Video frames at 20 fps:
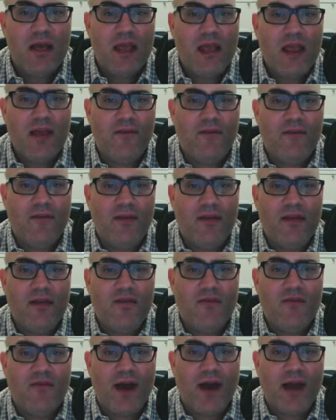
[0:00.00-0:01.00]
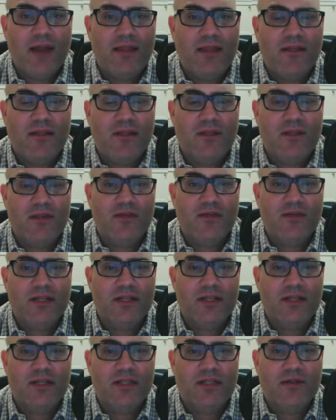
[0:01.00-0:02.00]
If you find that they're
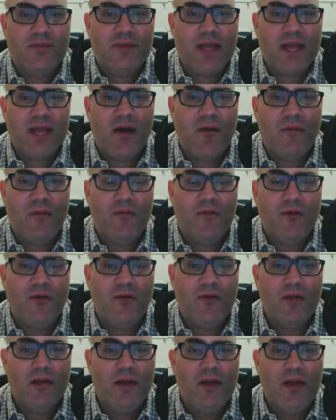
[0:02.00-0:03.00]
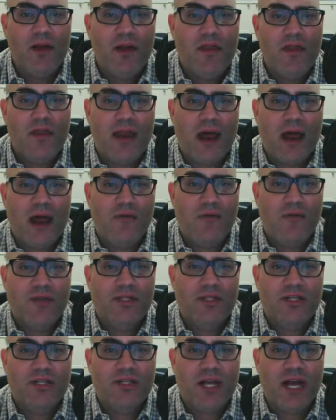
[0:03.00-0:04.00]
using these to be helpful, then I would
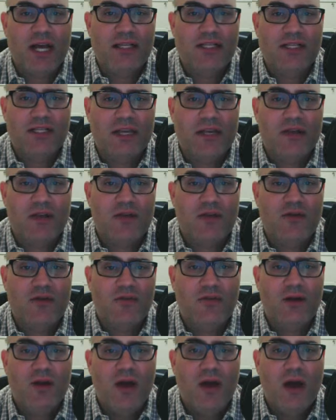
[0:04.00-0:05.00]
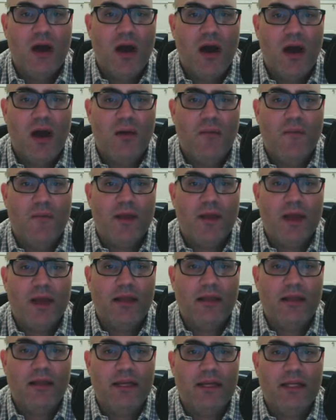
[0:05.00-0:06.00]
suggest that you
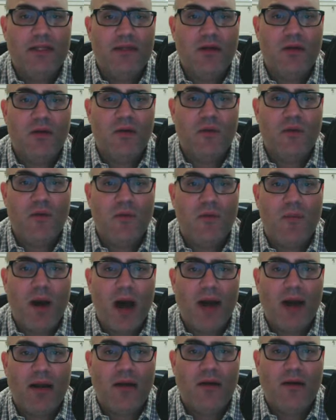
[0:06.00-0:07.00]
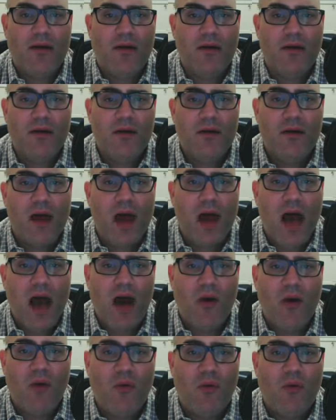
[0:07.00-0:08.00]
at least monitor
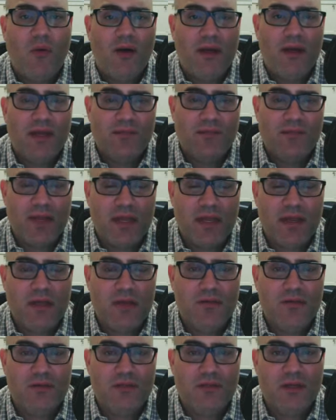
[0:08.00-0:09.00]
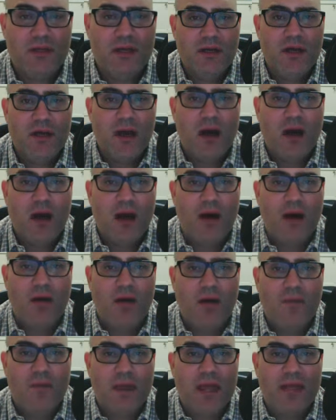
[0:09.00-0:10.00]
how it's being used,
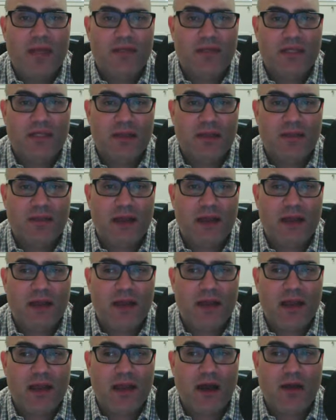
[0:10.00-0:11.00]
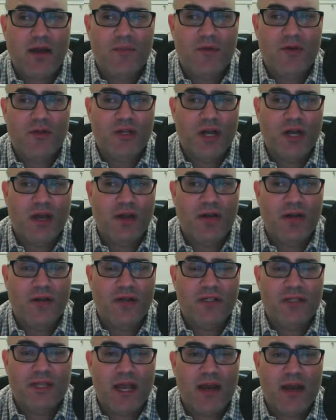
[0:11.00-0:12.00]
and see and help your child
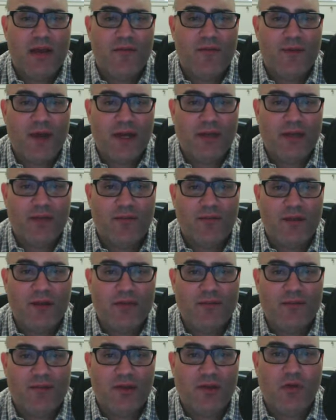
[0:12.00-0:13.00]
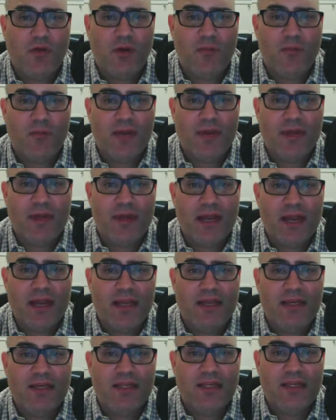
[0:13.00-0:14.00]
understand effective ways of incorporating that
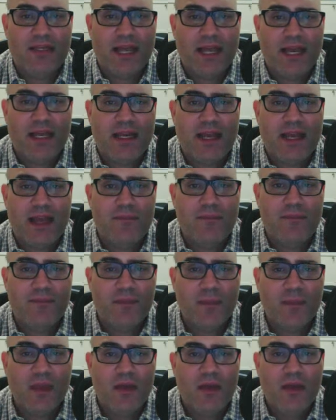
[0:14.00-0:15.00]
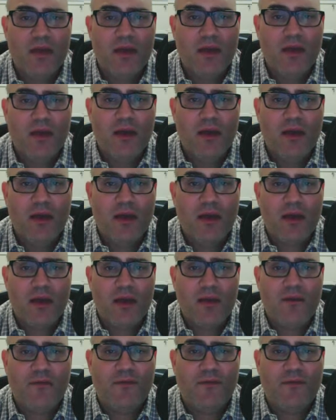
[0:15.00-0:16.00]
into the day-to-day.
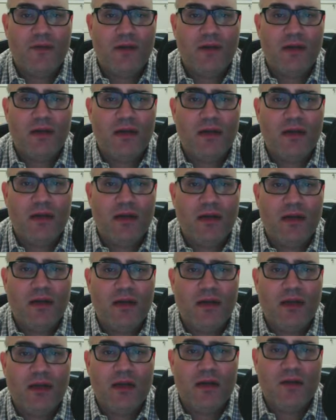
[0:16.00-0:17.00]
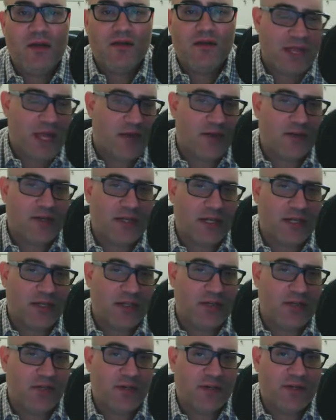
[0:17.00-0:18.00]
If you're seeing
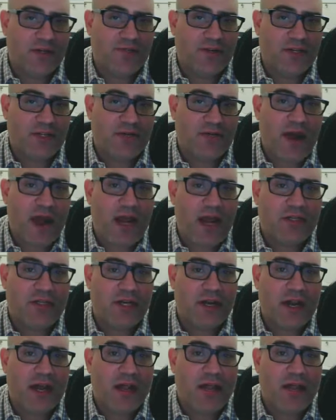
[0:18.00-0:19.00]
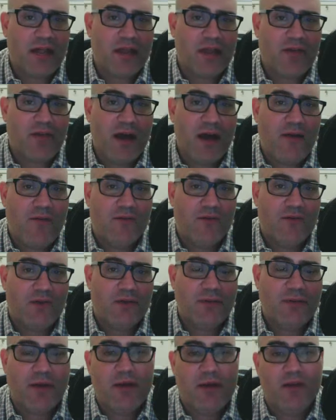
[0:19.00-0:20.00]
it's too much of a distraction, I think you have to
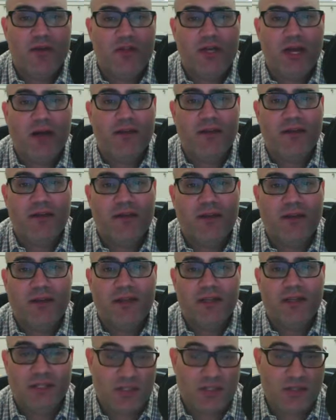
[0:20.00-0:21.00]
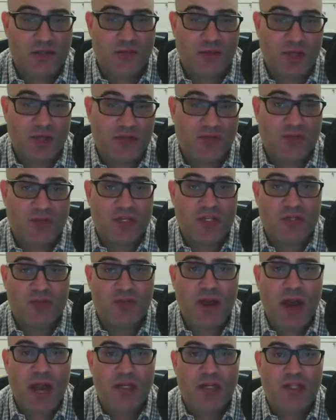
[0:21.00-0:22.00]
explain to your child that, look, this is too much of a
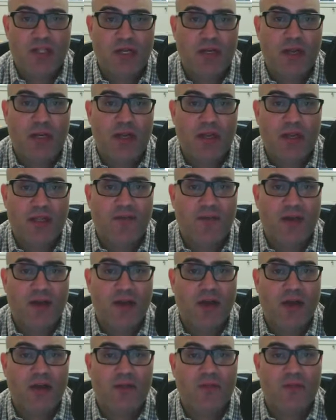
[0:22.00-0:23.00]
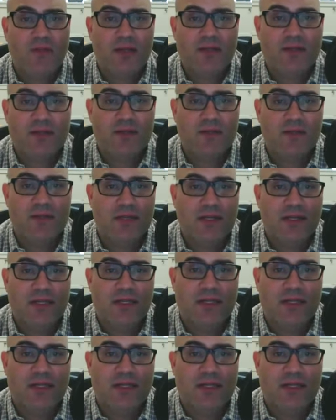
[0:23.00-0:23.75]
distraction, and let's find other ways to use this.